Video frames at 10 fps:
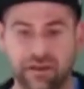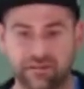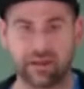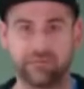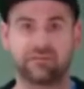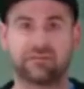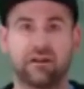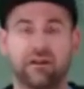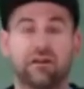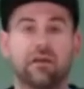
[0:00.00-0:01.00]
time to
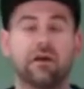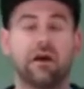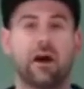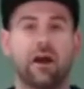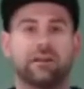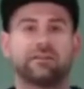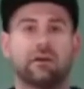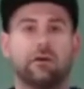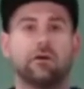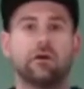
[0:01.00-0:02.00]
start. All right,
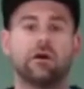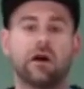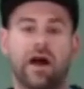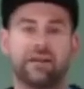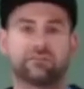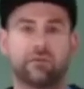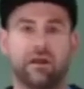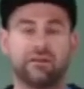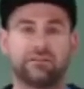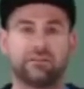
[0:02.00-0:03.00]
so I just
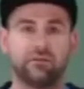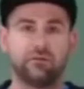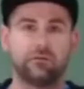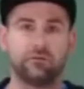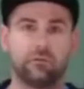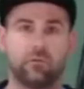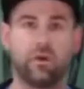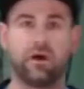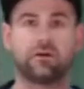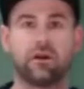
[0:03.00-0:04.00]
wanted to
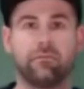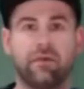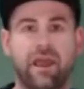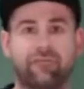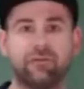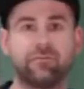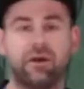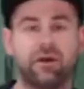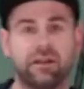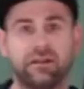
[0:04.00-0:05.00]
welcome
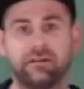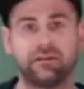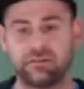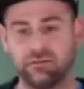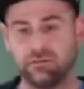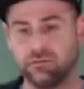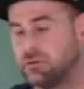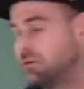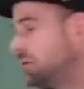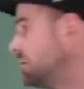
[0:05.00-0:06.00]
everybody to